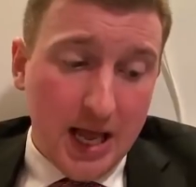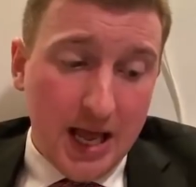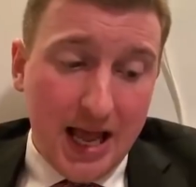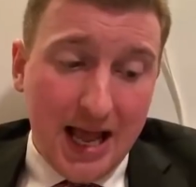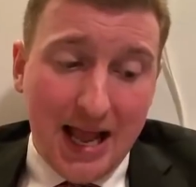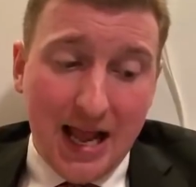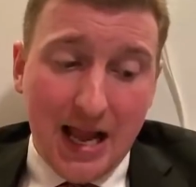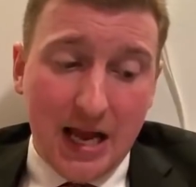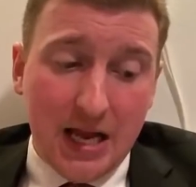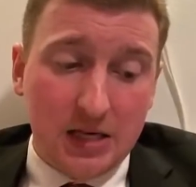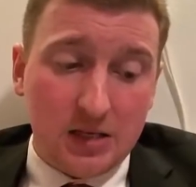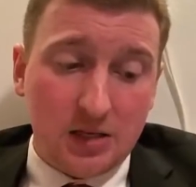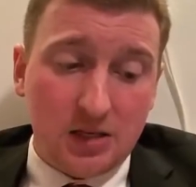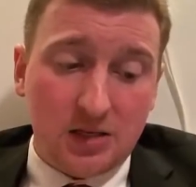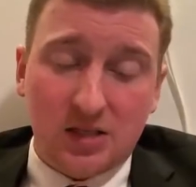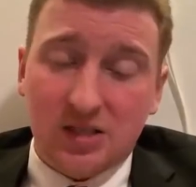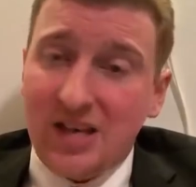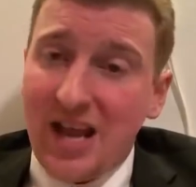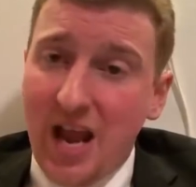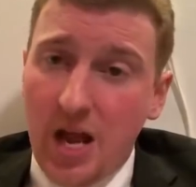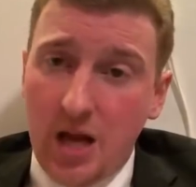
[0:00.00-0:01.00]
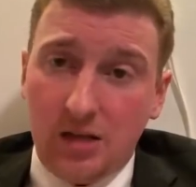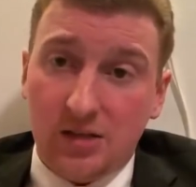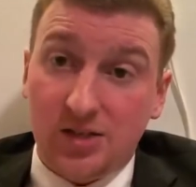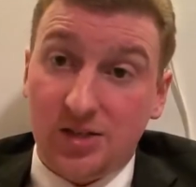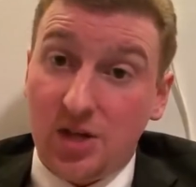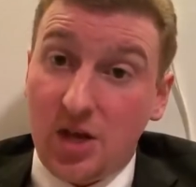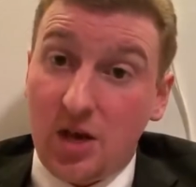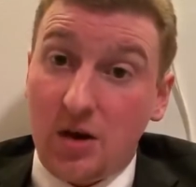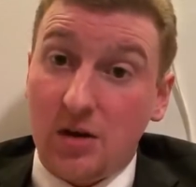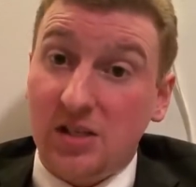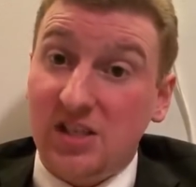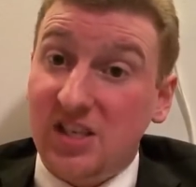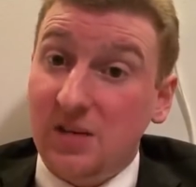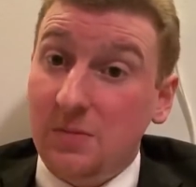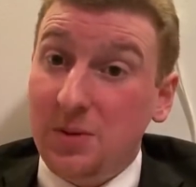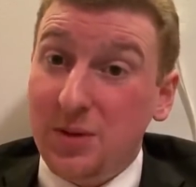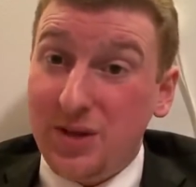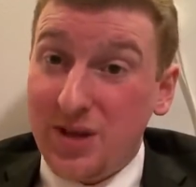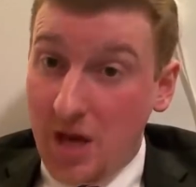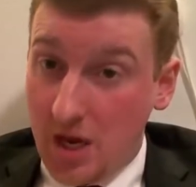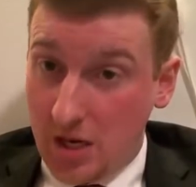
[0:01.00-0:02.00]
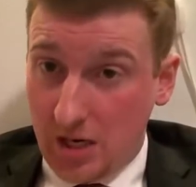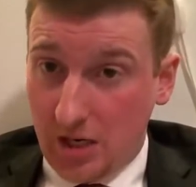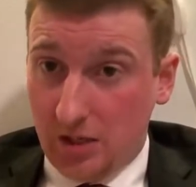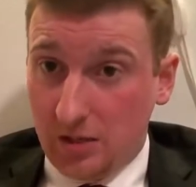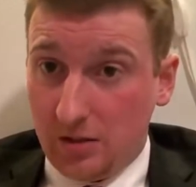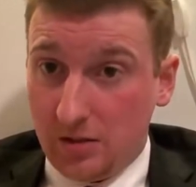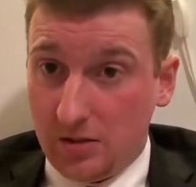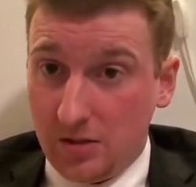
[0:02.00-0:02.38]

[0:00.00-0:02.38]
And states that are sympathetic